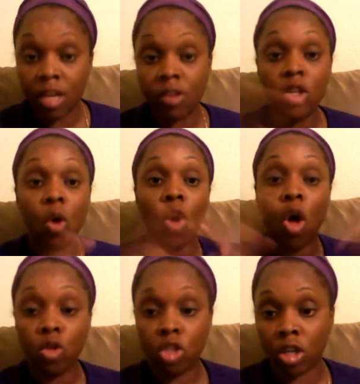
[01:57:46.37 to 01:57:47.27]
There's no
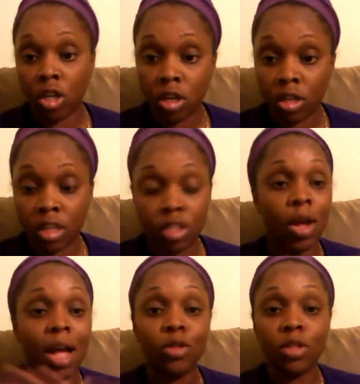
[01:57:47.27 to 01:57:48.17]
culture. There's
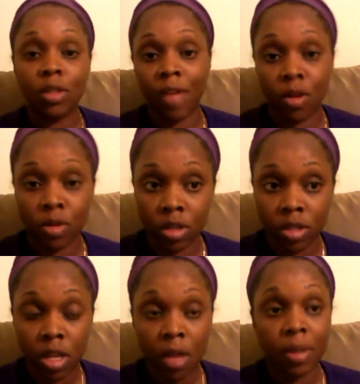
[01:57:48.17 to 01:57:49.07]
no council of
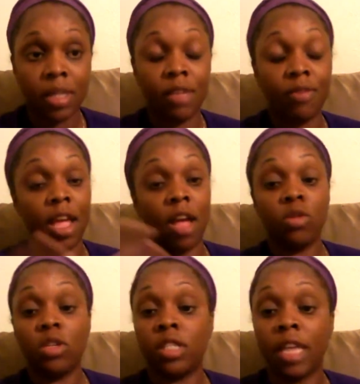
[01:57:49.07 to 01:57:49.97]
elders, because if the
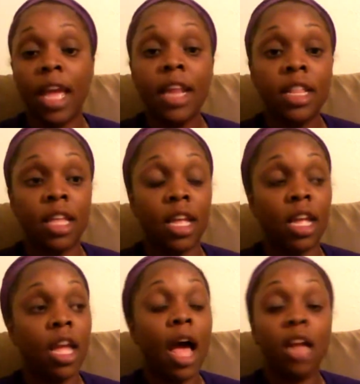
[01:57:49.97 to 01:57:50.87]
elders say
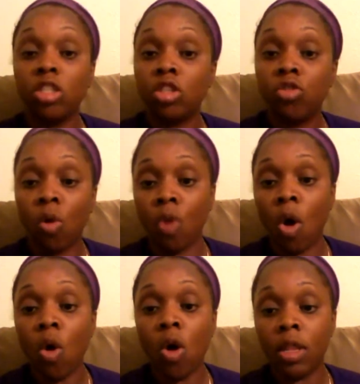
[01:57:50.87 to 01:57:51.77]
anything, I'll just go
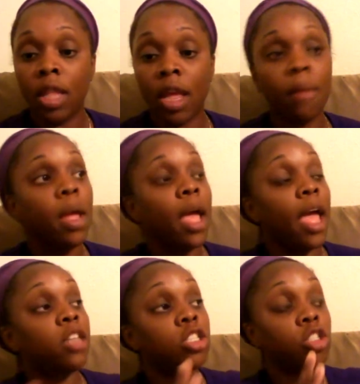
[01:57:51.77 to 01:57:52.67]
rogue on them
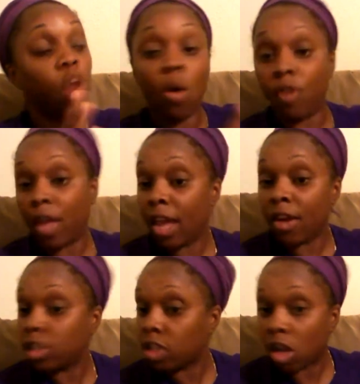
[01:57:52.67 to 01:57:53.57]
and just go over
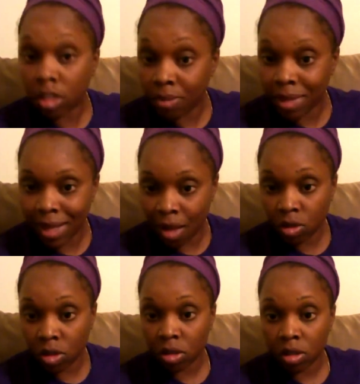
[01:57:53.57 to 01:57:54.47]
here and start something
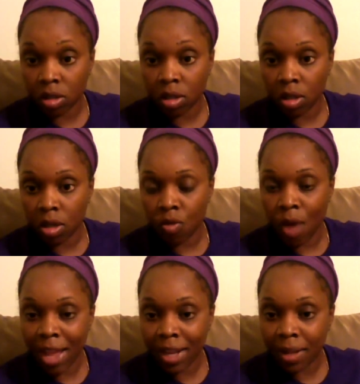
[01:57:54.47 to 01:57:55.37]
else,
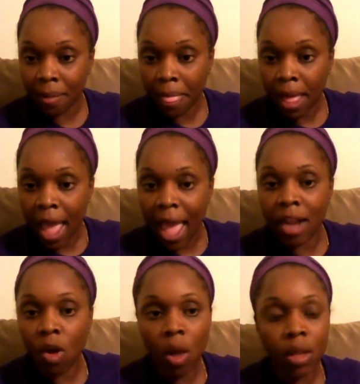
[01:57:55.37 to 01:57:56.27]
right?
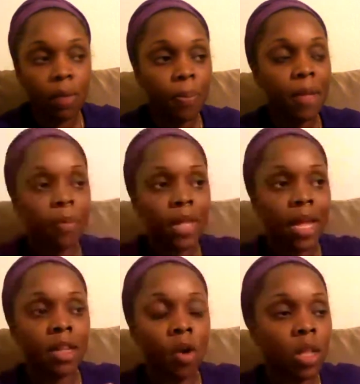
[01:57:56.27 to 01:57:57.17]
And all of
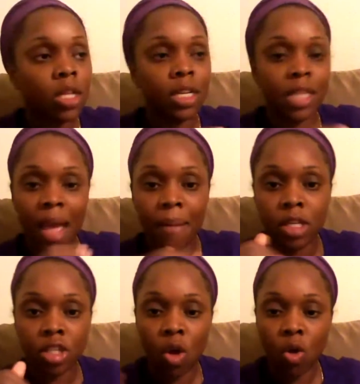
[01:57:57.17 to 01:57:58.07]
the damaged
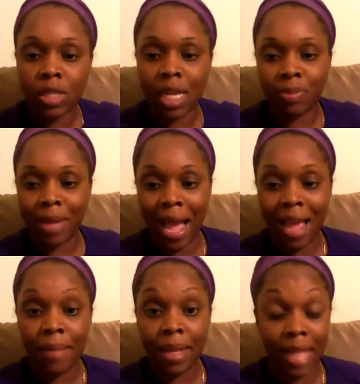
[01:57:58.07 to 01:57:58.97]
souls that's
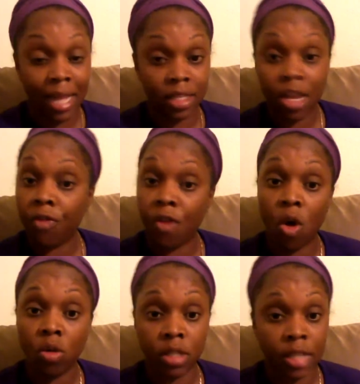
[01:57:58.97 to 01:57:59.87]
behind me, that's their
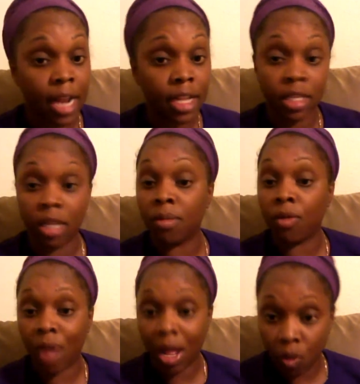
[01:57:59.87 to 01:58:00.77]
fault because I didn't tell them to
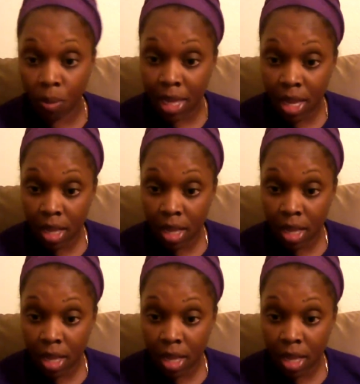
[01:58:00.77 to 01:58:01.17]
follow me.